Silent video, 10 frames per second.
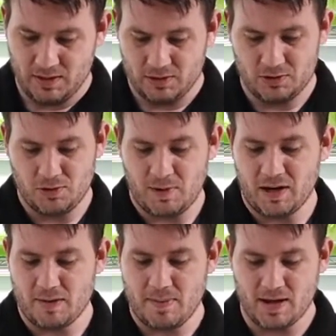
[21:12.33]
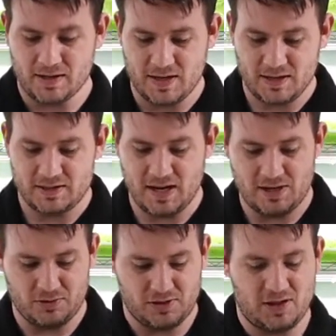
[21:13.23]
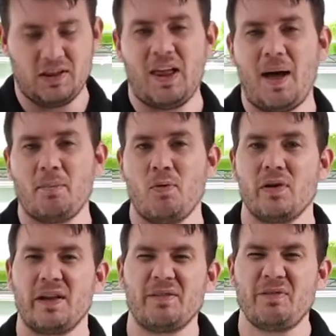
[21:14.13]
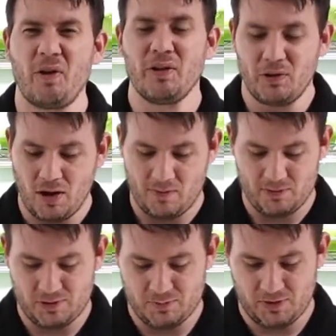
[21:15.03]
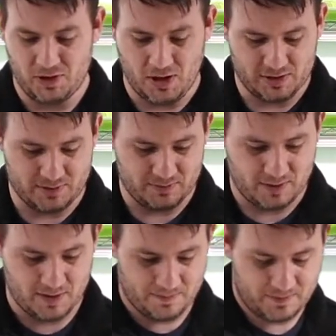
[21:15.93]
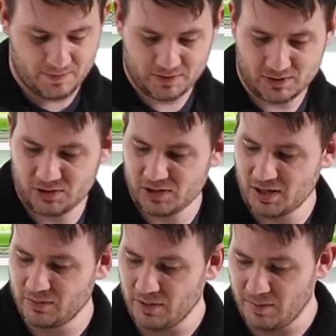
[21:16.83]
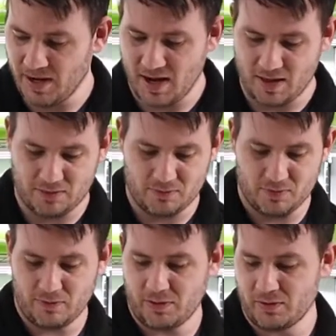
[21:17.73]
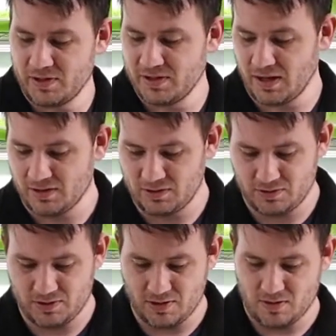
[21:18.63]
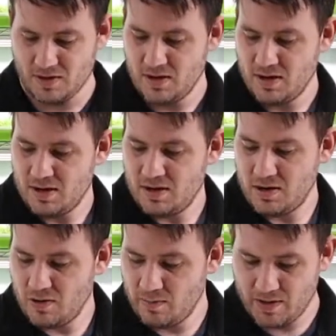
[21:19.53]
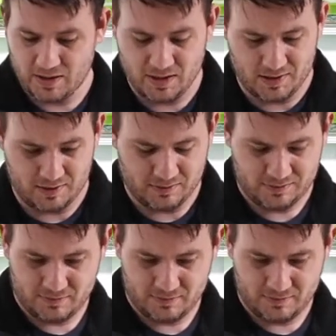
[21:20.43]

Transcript: So you might come back the next day and you'll see a lot more that have fallen off, which is pretty awesome, right? So I just kind of run my hand through for 30 seconds or so. No big deal.